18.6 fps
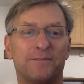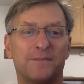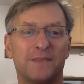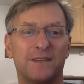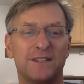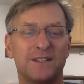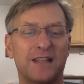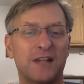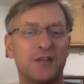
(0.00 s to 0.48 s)

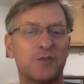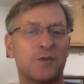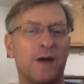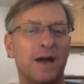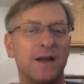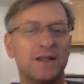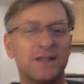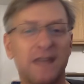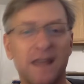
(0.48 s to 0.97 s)
So that's
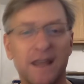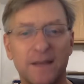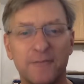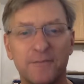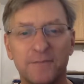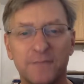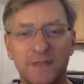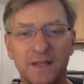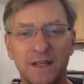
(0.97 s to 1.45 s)
why I say,
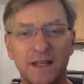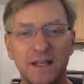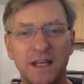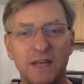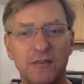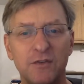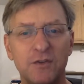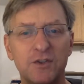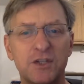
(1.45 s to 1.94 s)

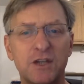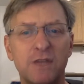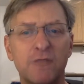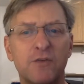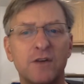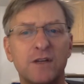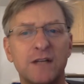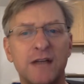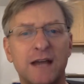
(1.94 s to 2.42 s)
if you
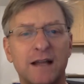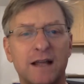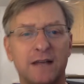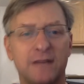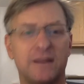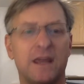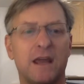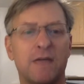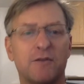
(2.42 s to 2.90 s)
suffer and die
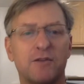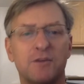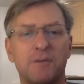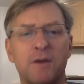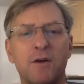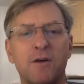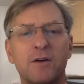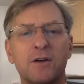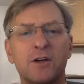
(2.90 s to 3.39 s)
like the average
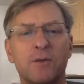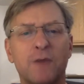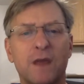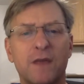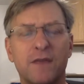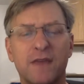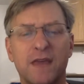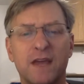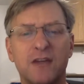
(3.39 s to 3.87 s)
American
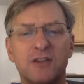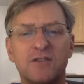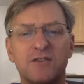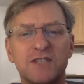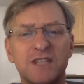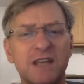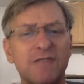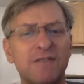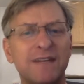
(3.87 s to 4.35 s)
around the age of
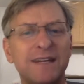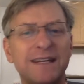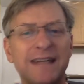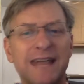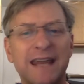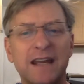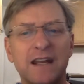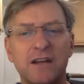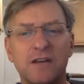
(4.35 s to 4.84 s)
70 to
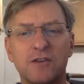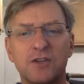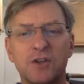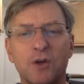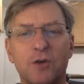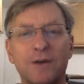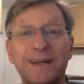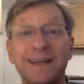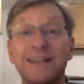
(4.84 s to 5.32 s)
80 years
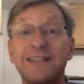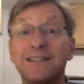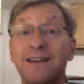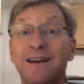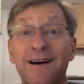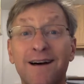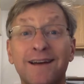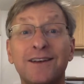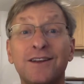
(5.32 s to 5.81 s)
old, it's
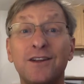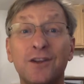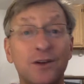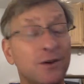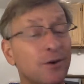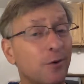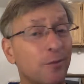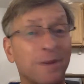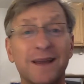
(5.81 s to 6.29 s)
on
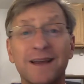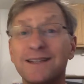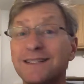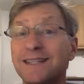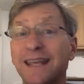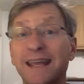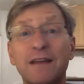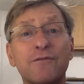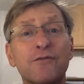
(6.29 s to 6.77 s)
you, because
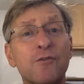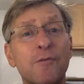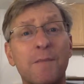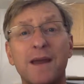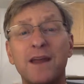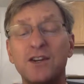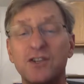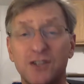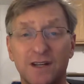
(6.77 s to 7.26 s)
the
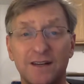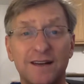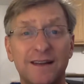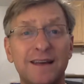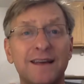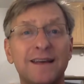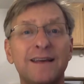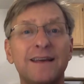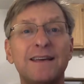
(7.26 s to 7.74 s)
information
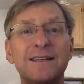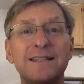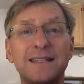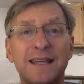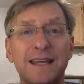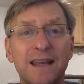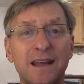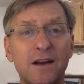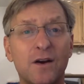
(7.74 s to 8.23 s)
is
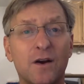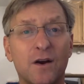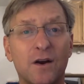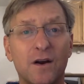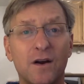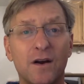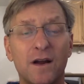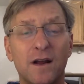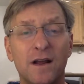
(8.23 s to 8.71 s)

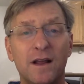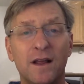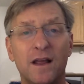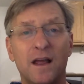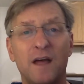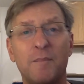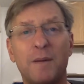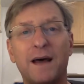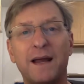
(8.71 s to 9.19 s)
here
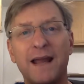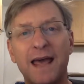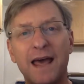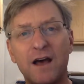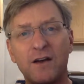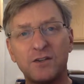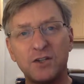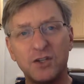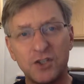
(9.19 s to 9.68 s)
about
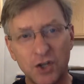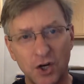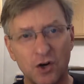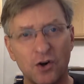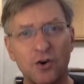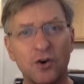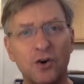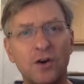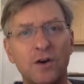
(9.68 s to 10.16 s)
how to
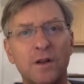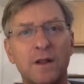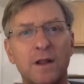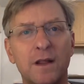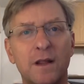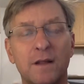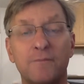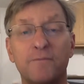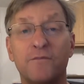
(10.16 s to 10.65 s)
turn,
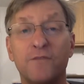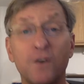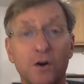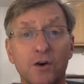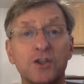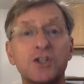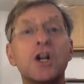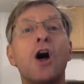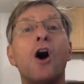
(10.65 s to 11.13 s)

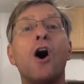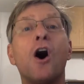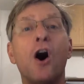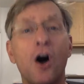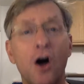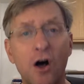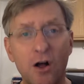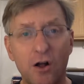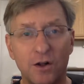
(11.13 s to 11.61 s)
first,
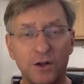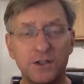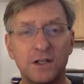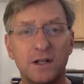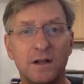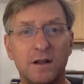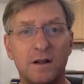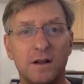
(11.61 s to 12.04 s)
halt